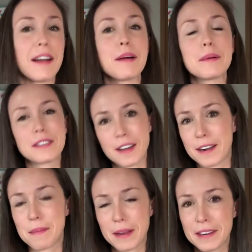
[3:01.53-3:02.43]
and I will
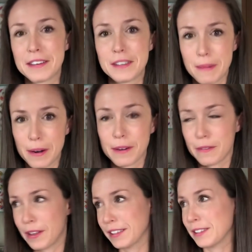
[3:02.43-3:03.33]
talk about it tomorrow on
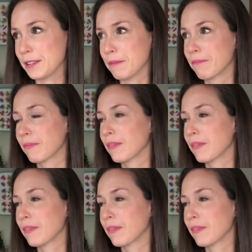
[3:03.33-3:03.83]
Floss Tube."